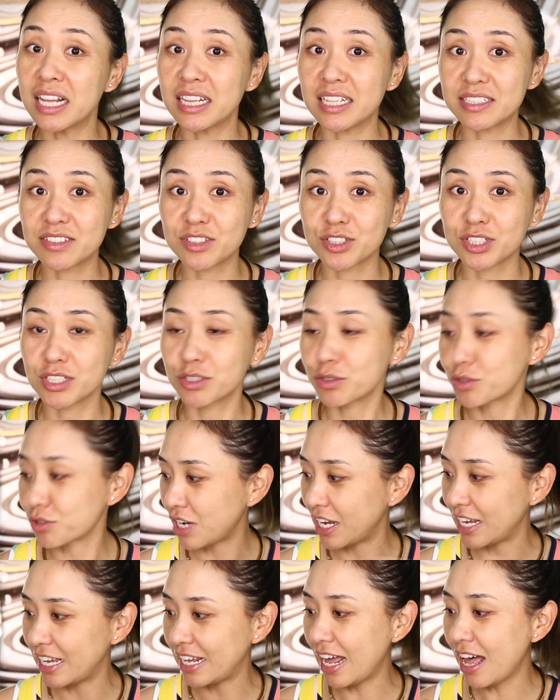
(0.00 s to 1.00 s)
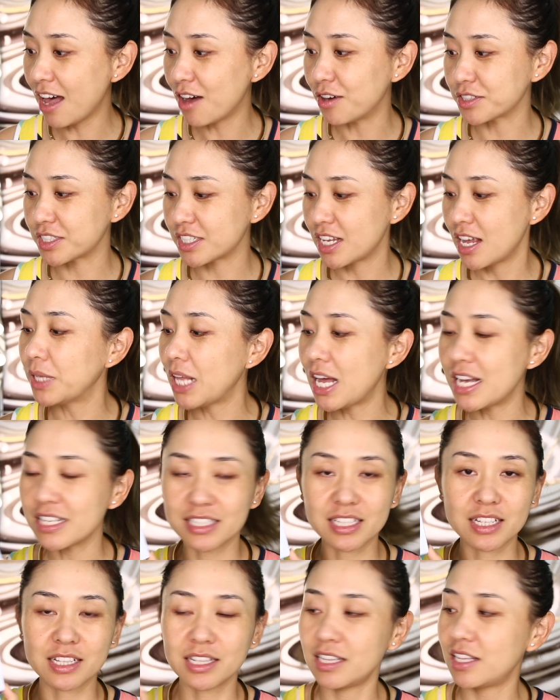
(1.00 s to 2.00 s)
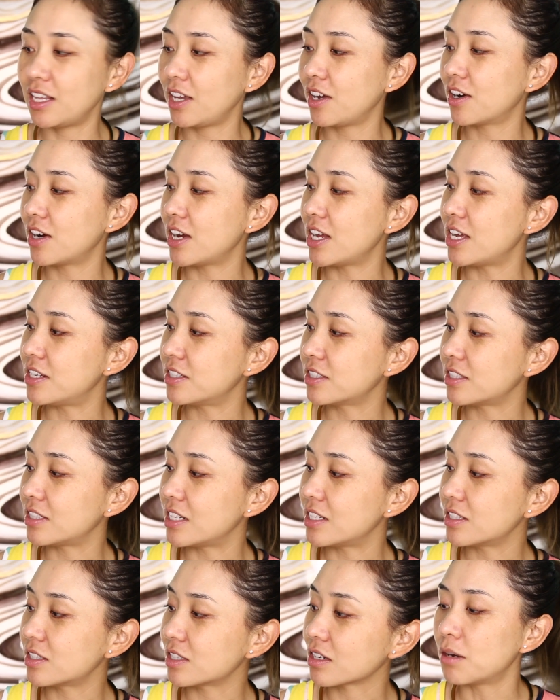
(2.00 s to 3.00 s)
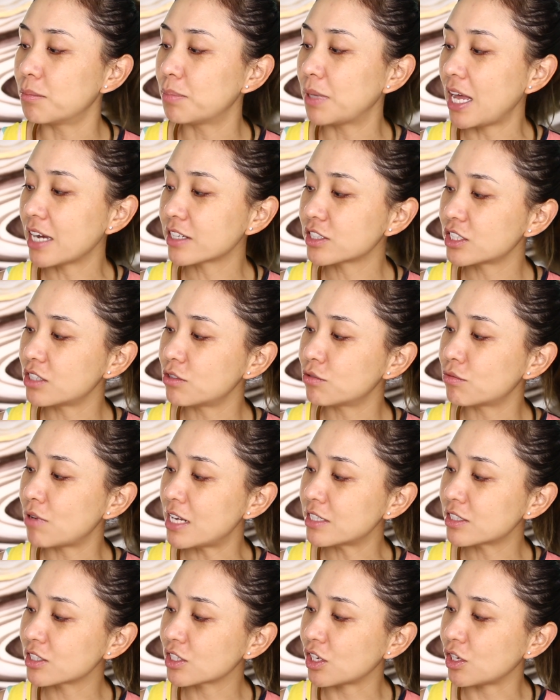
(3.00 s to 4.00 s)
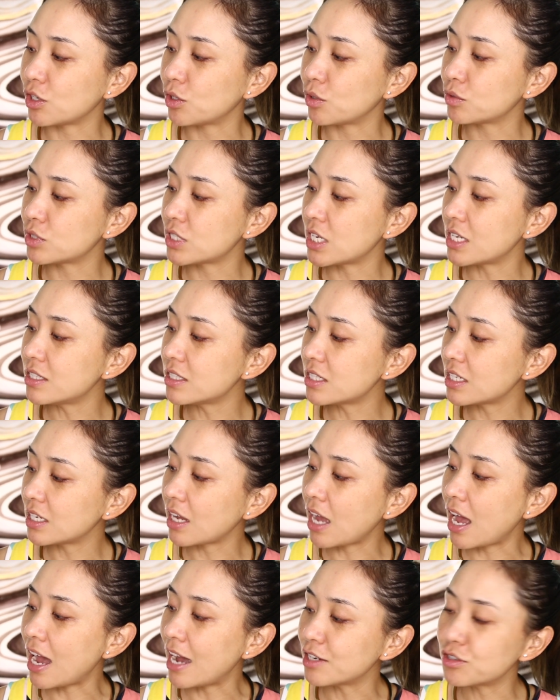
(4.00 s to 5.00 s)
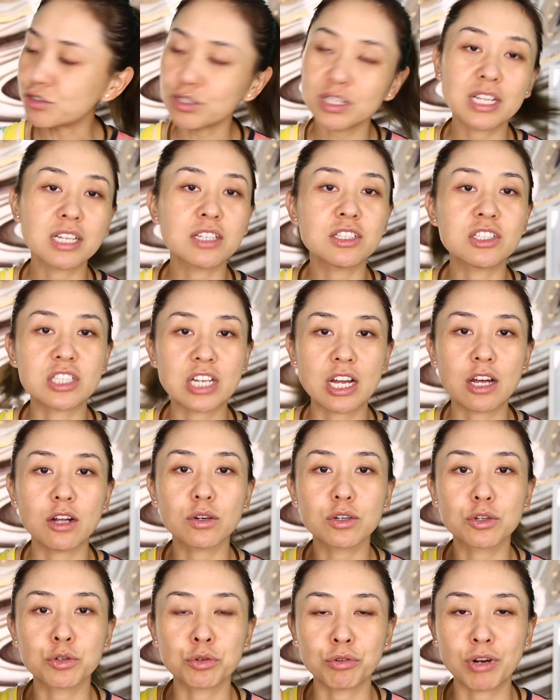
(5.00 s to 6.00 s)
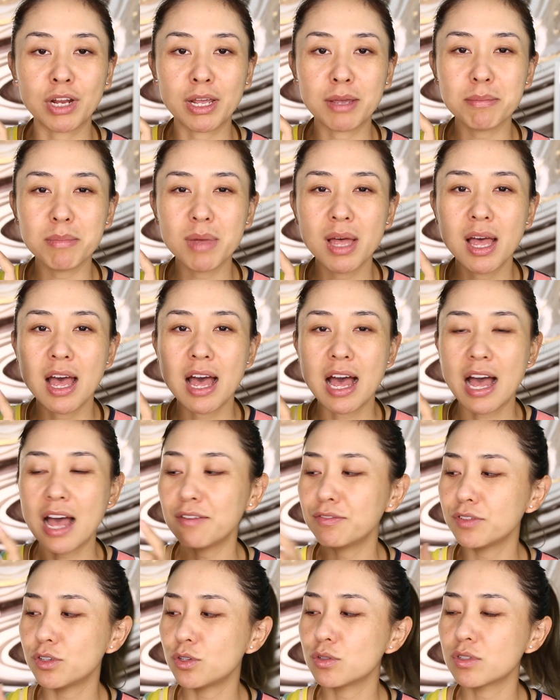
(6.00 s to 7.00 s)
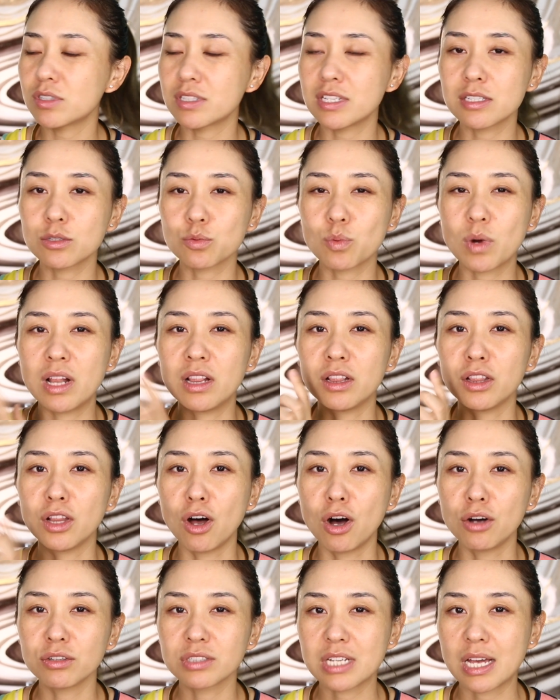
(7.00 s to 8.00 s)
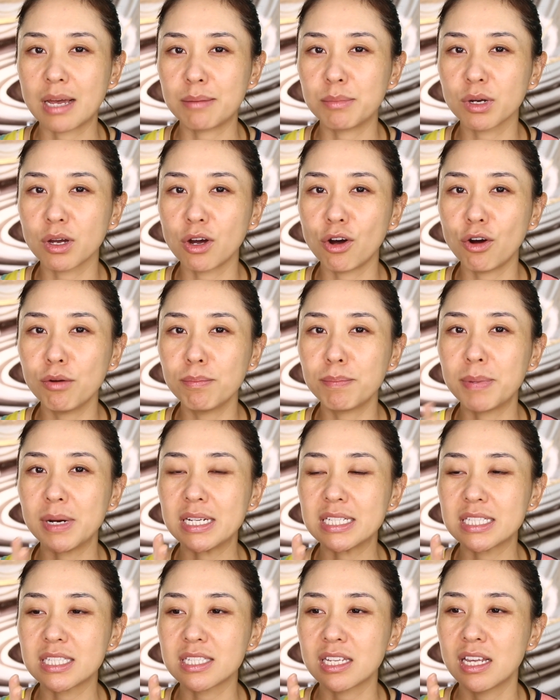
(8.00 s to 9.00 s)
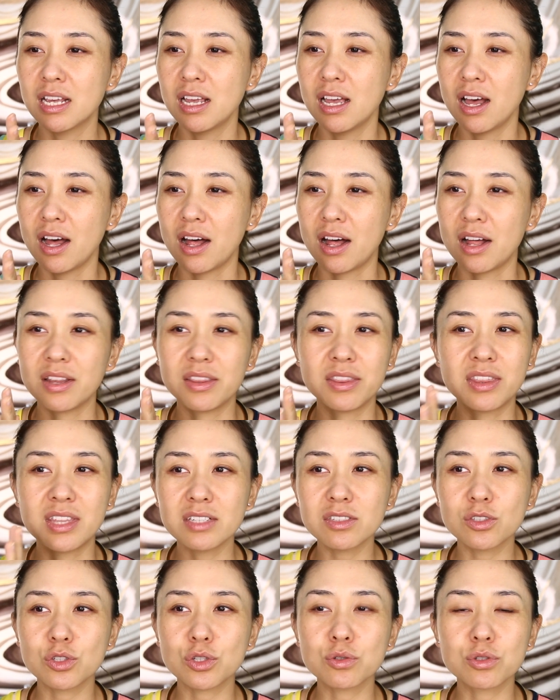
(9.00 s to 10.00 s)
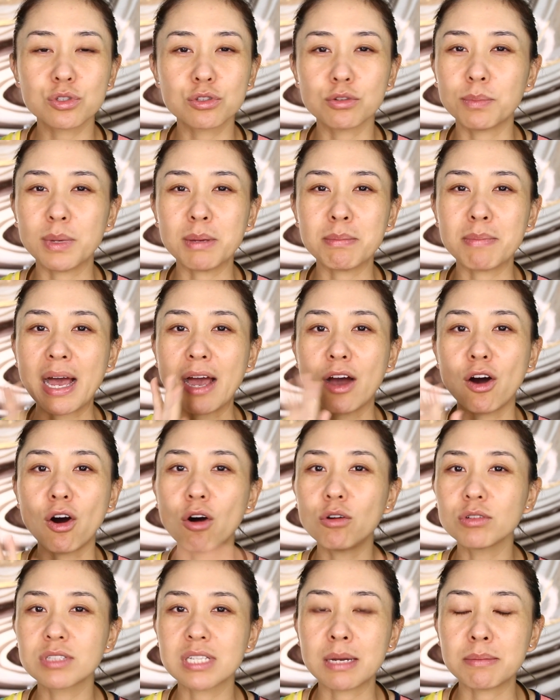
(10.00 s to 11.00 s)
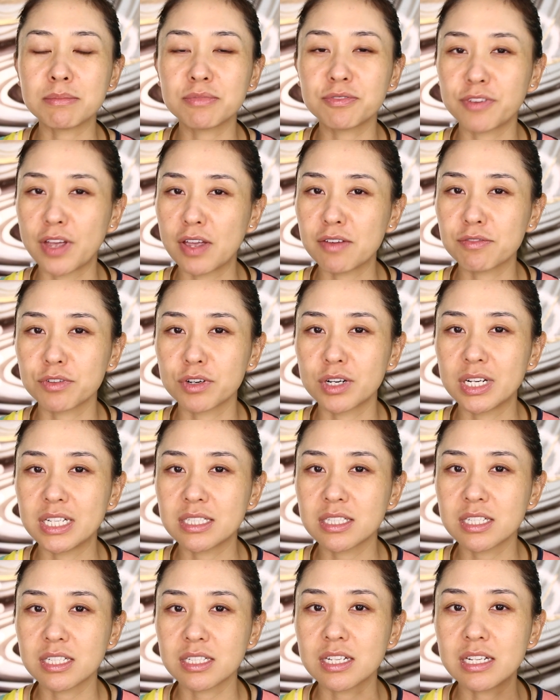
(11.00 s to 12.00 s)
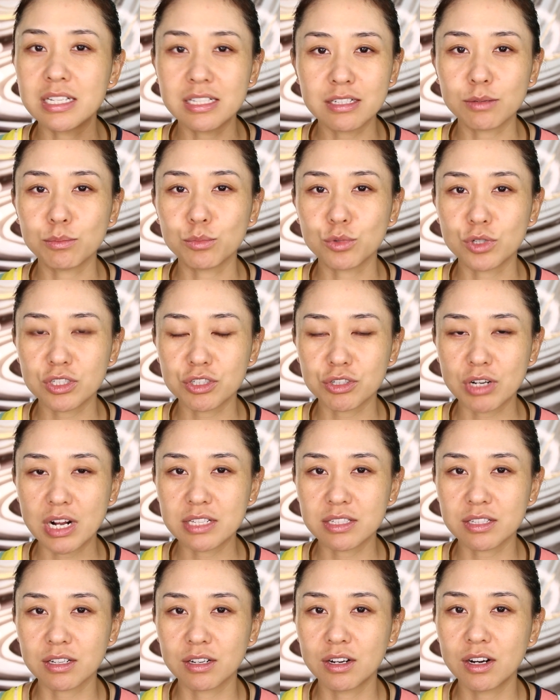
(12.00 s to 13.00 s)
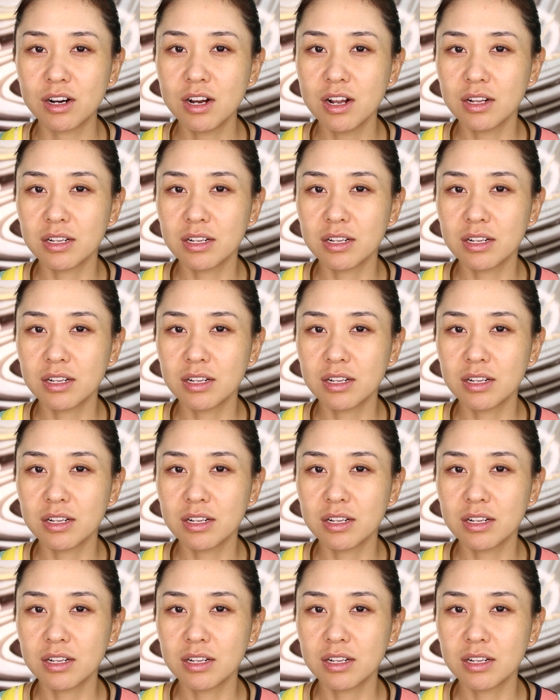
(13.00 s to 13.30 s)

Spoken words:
Let's just try it out. Plus, there is this Complexion Rescue Tinted Hydrating Gel Cream. I have used this one a long time ago, but this used to be my all-time favorite tinted moisturizer.